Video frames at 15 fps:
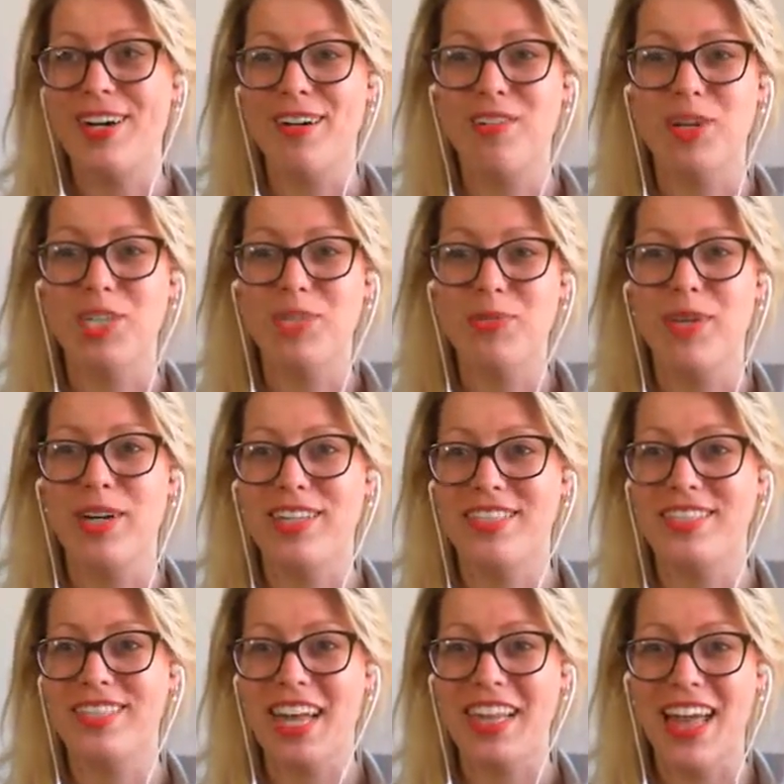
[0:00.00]
which
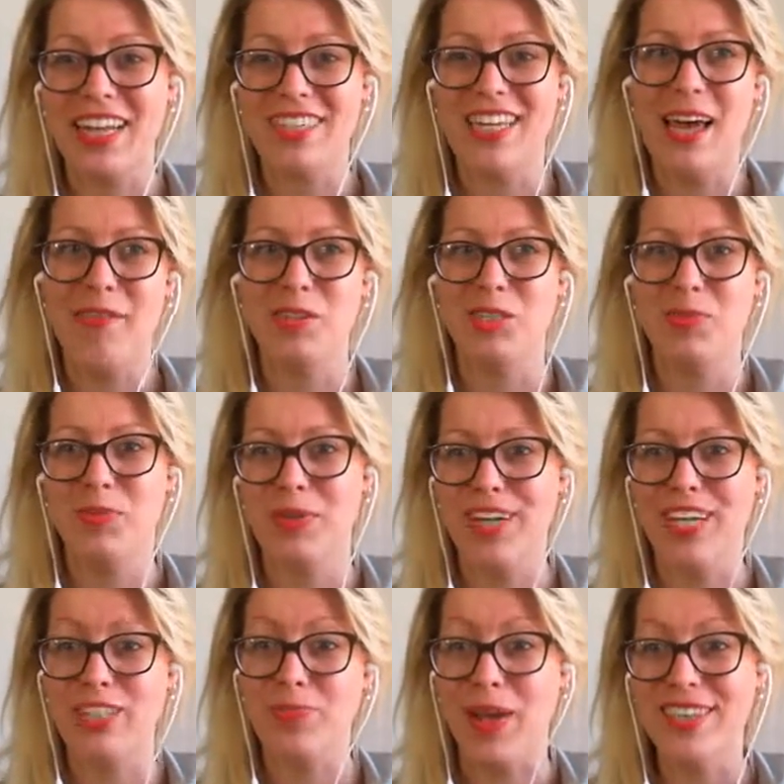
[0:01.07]
was, at that time, it was pretty
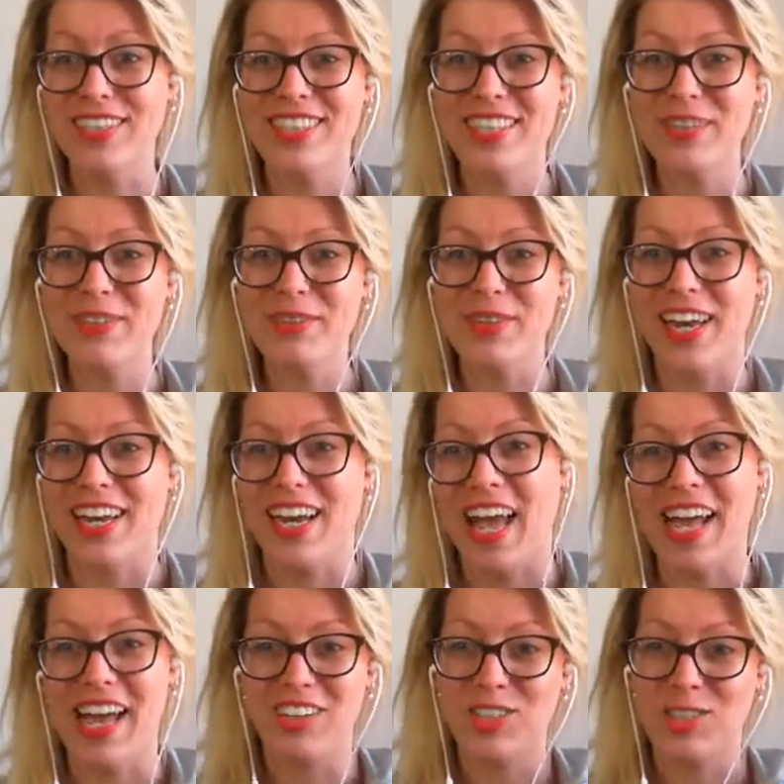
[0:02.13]
expensive, and
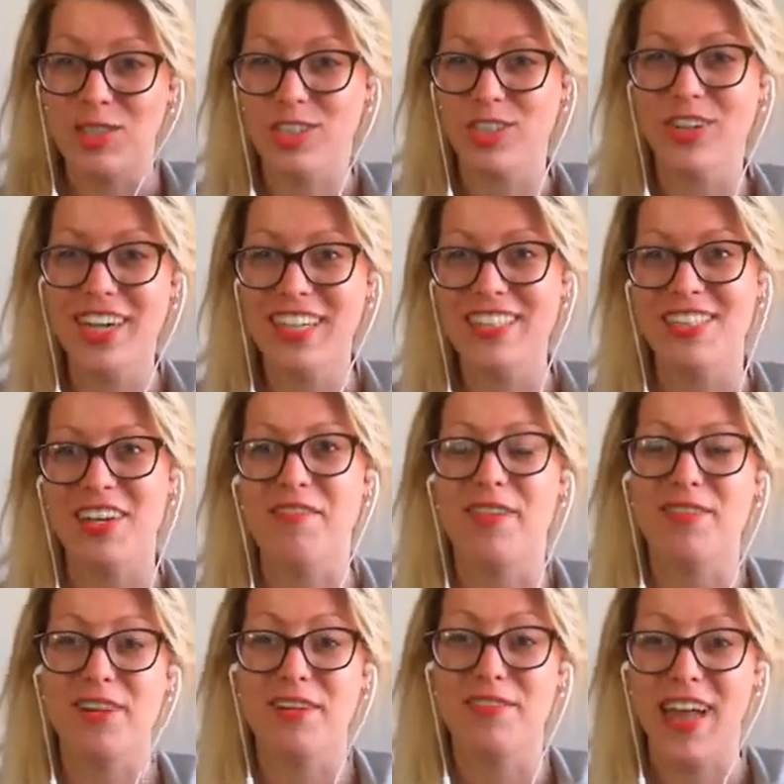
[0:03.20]
I got two screens, so I
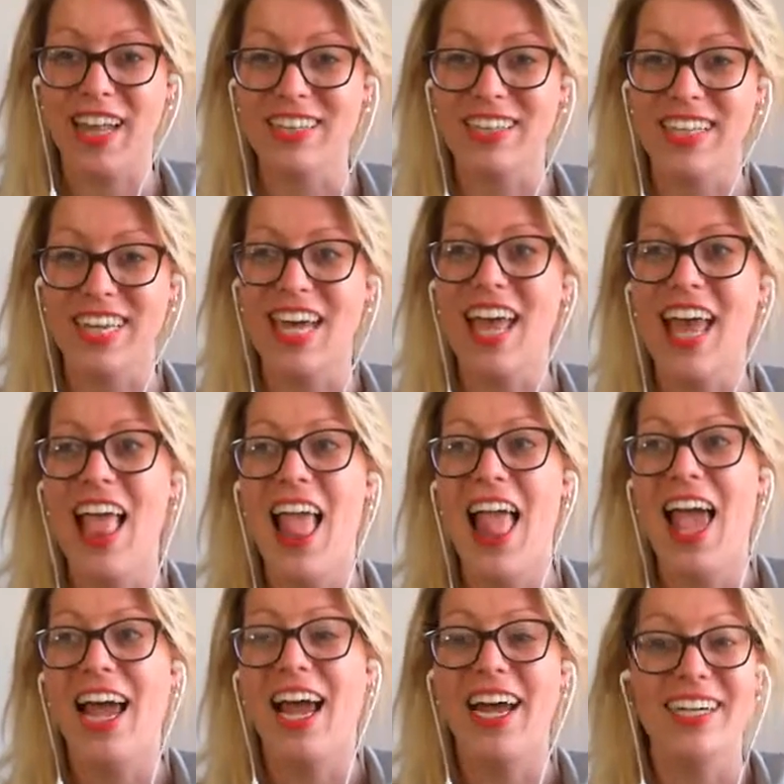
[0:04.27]
felt very fancy,
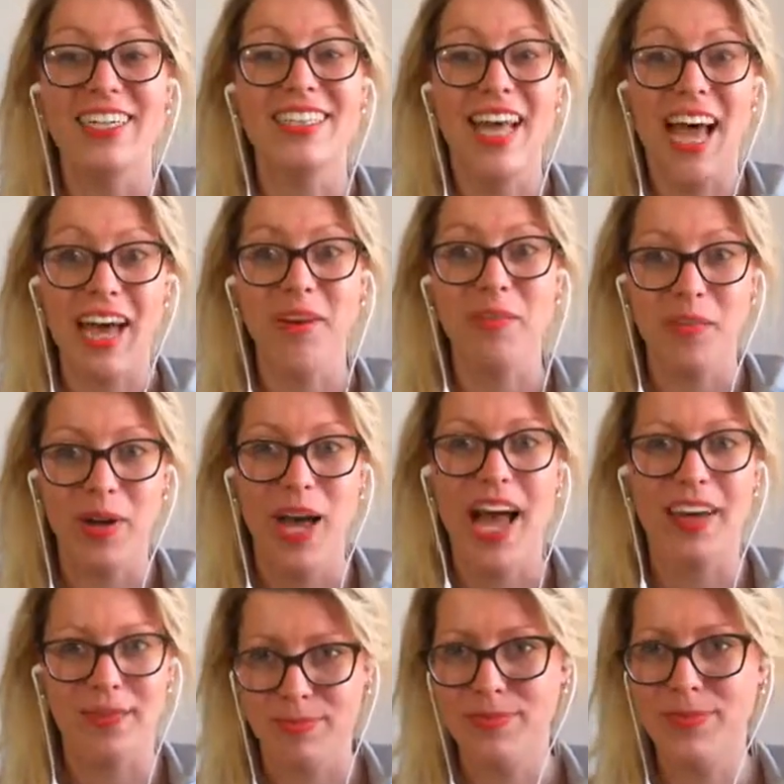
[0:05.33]
and that
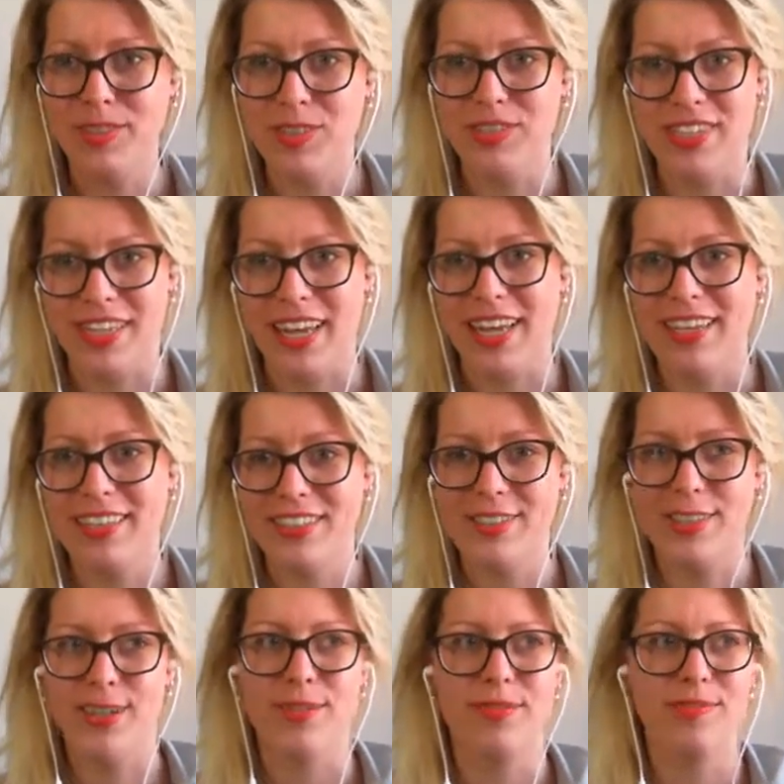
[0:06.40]
I used it like,
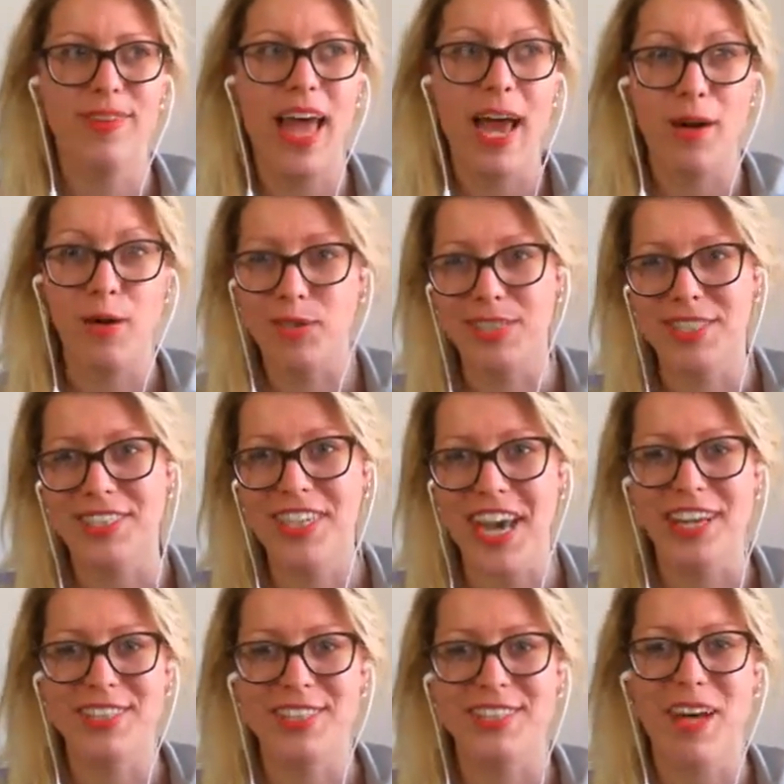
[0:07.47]
hours a
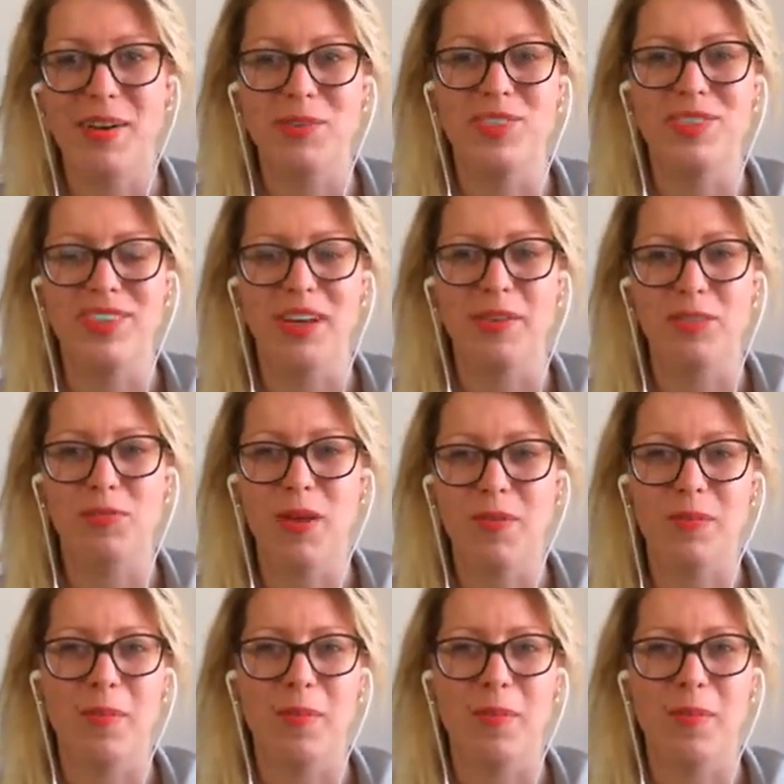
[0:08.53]
day, so that was probably my